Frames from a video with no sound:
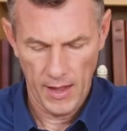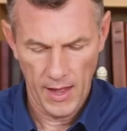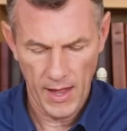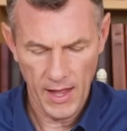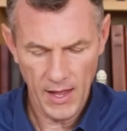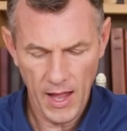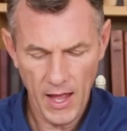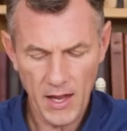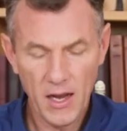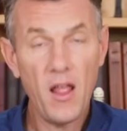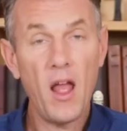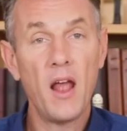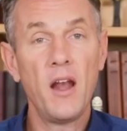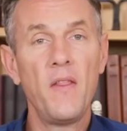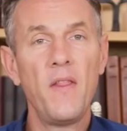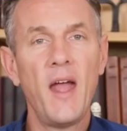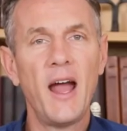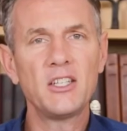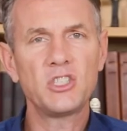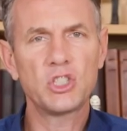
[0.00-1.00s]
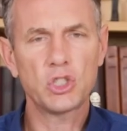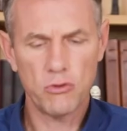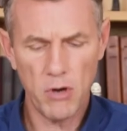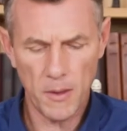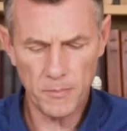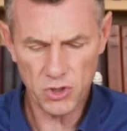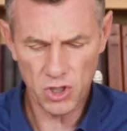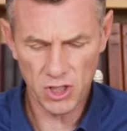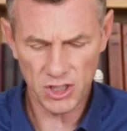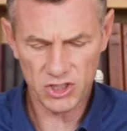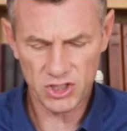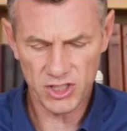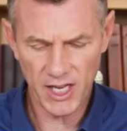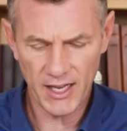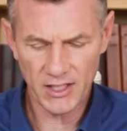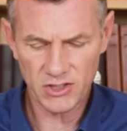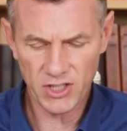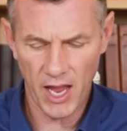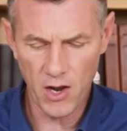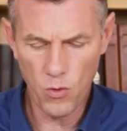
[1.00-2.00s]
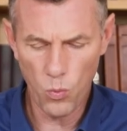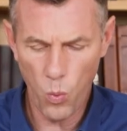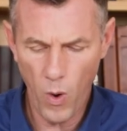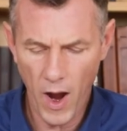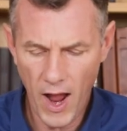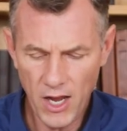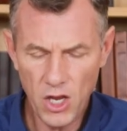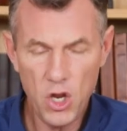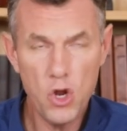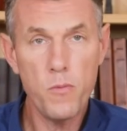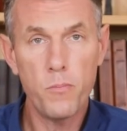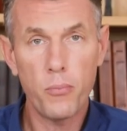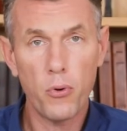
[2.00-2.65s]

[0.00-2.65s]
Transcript: And in that scripture it says, and when you